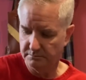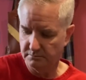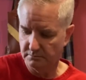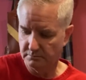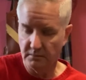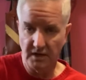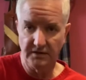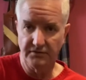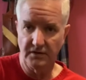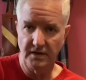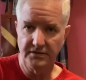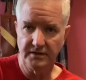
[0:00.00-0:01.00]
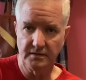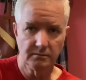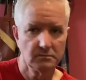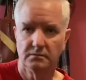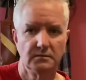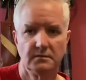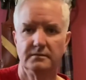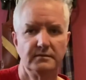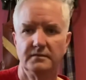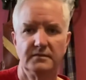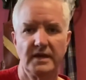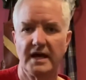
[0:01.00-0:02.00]
Money for Nothing,
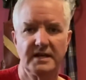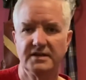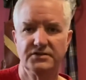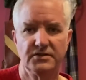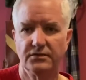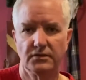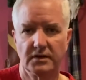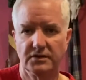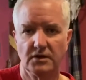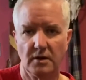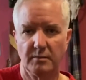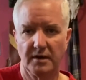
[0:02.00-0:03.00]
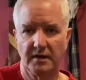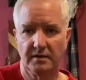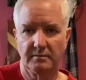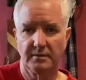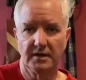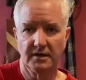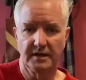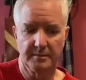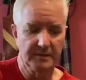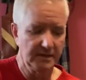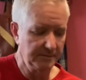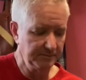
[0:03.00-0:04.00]
not easy for a guitar player like
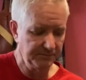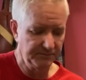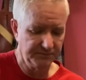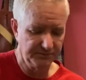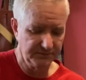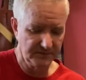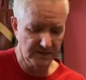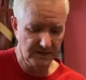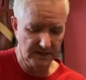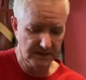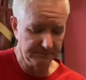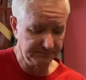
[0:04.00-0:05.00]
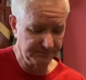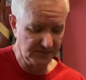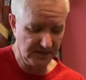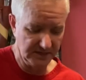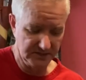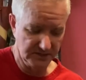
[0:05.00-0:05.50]
me. Yeah, not easy.